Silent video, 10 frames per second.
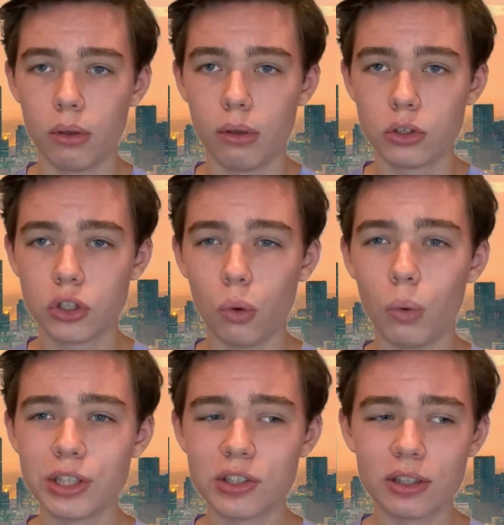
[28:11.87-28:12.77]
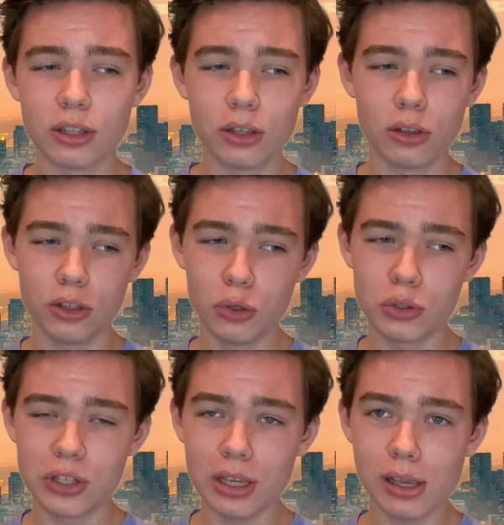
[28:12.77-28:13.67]
So once you
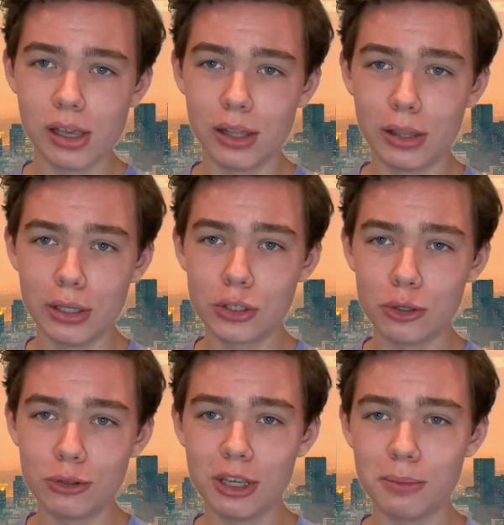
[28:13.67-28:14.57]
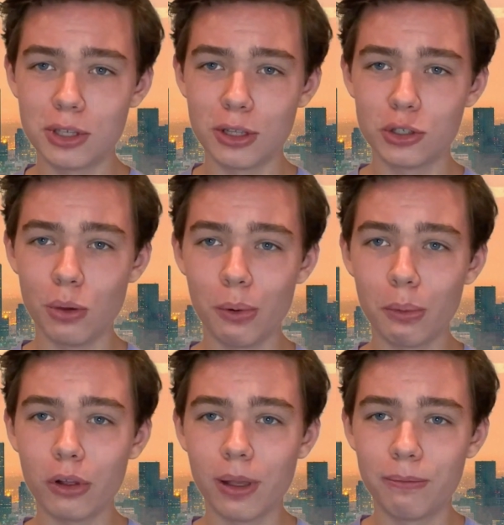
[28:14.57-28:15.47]
see these two teams in the Super
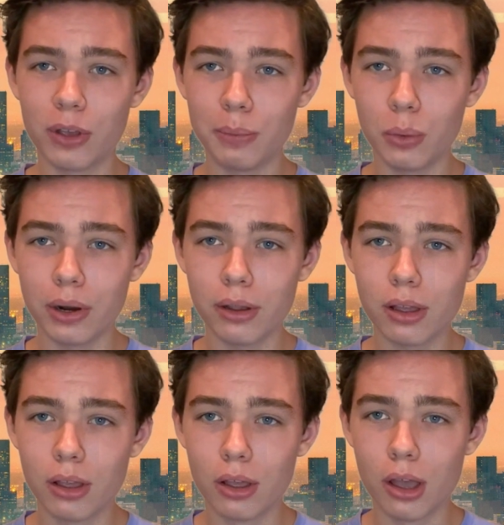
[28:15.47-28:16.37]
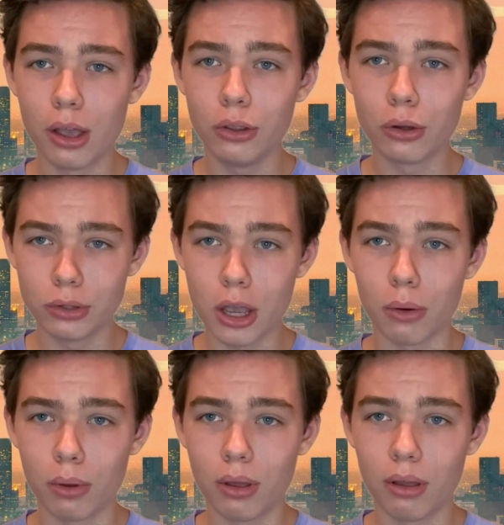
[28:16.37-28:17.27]
Bowl come February, you'll know
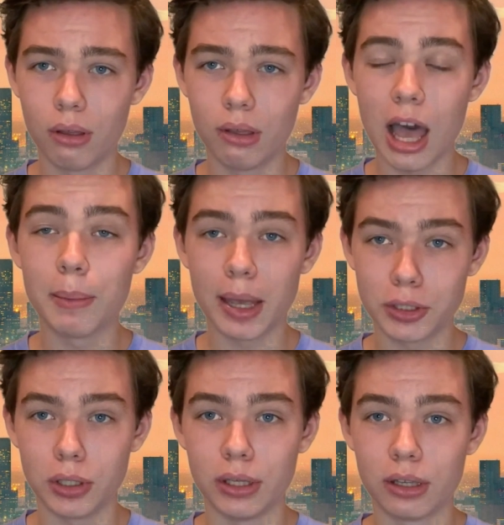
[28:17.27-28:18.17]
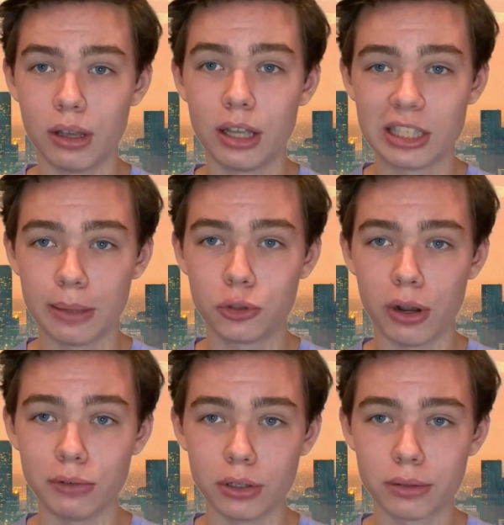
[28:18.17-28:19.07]
I'm actually a time
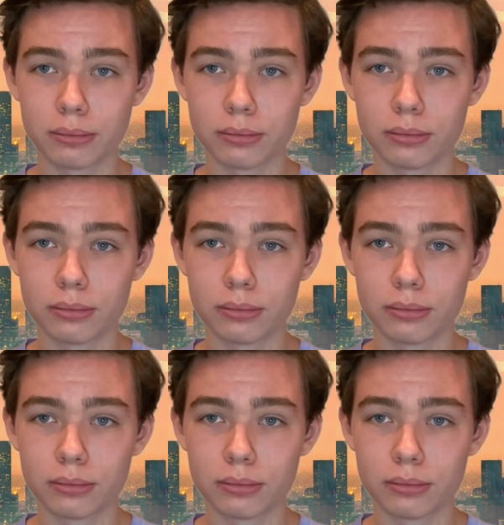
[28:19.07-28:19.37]
traveler.